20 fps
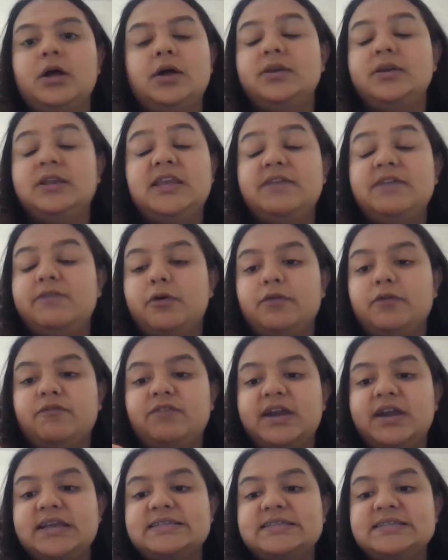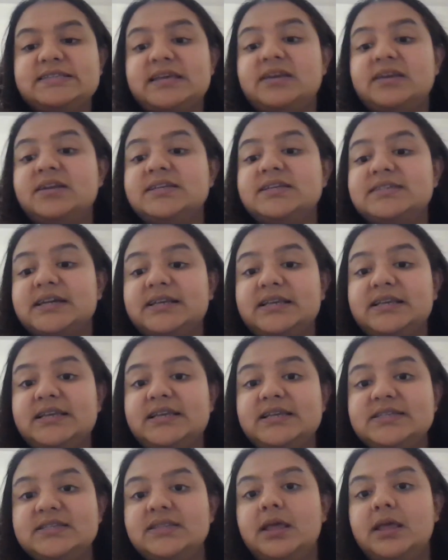deliver on Fridays and Saturdays, at
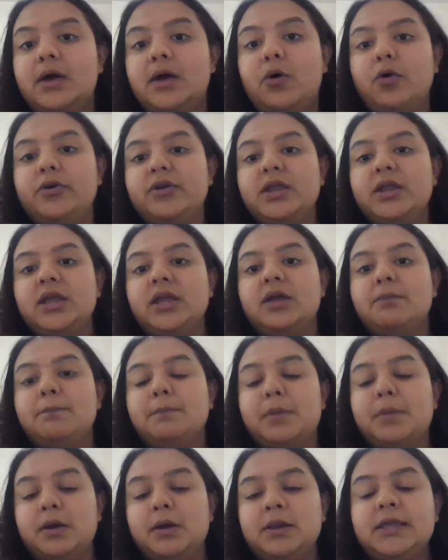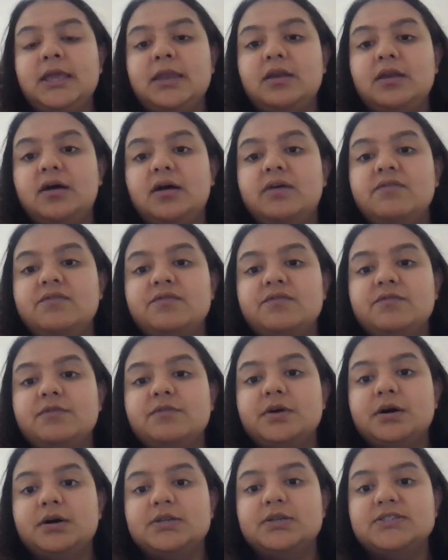least they're ordering bulk enough
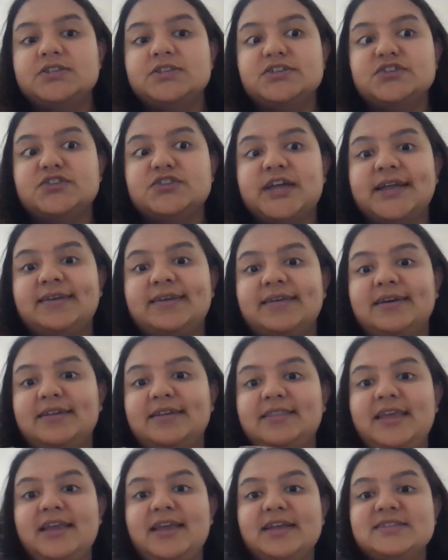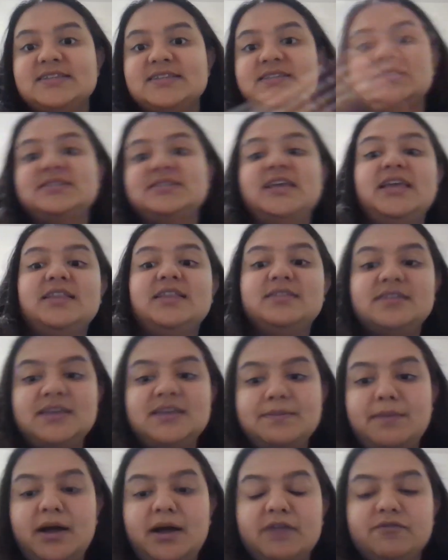such that they can sustain the
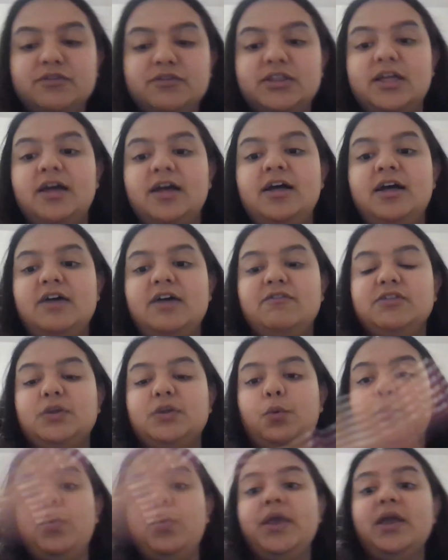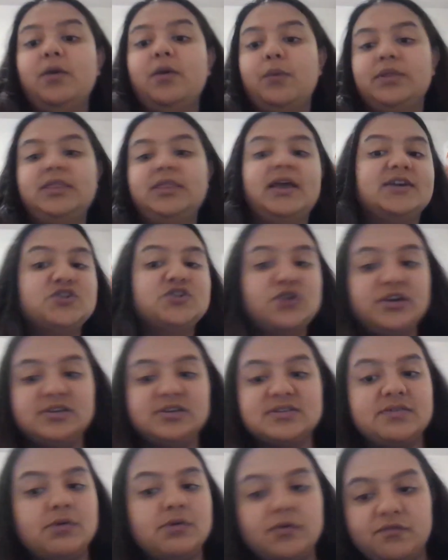demand for the week when they actually
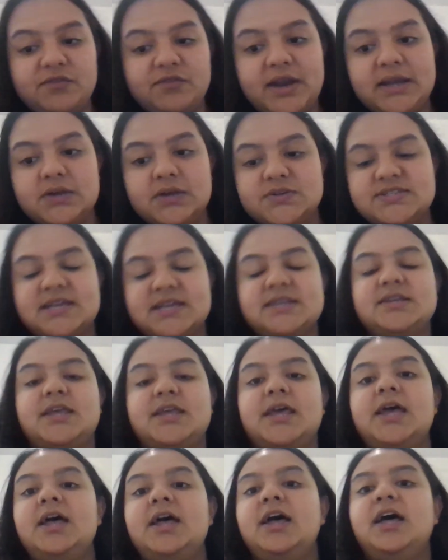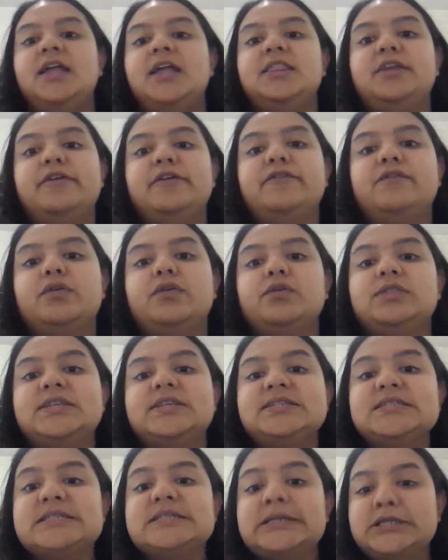receive on Friday or Saturday. Therefore,
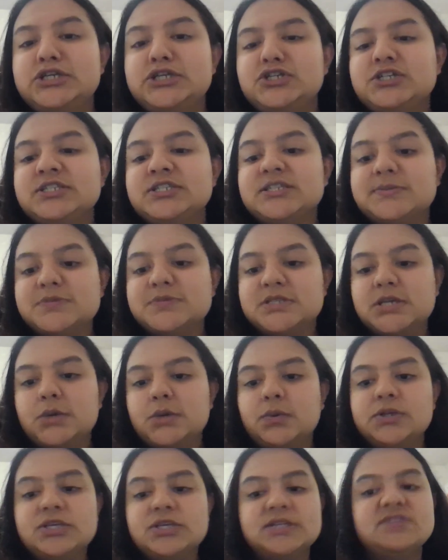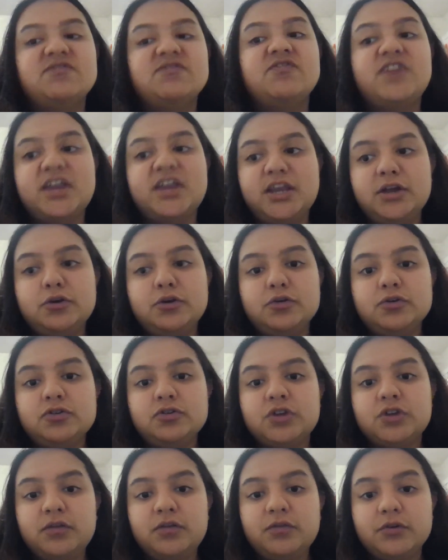this condition subsequent is very
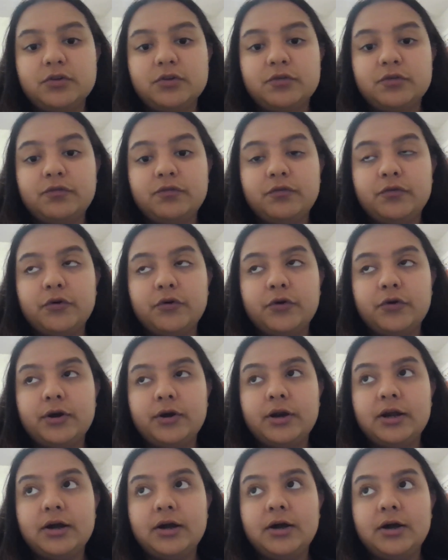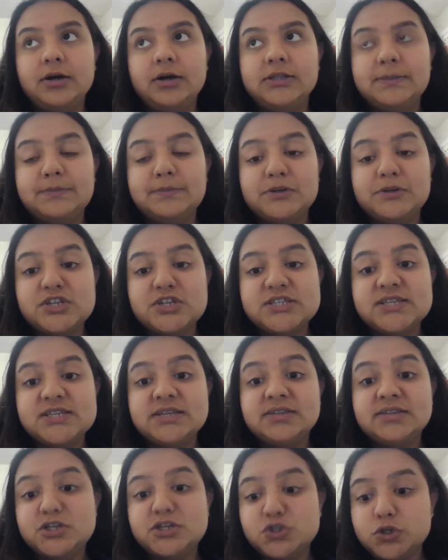crucial for the purchaser,
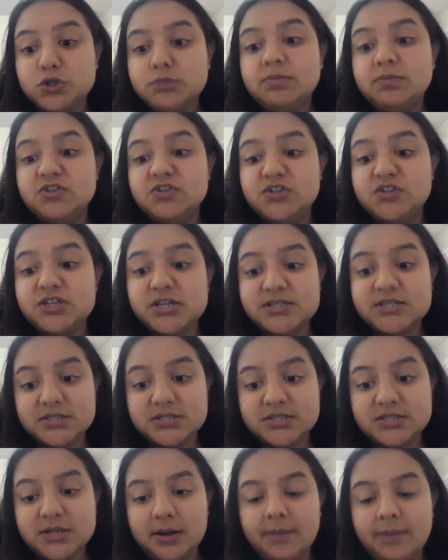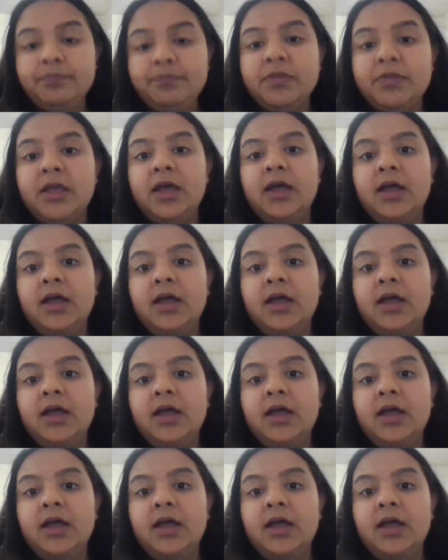and they should mention it as a term.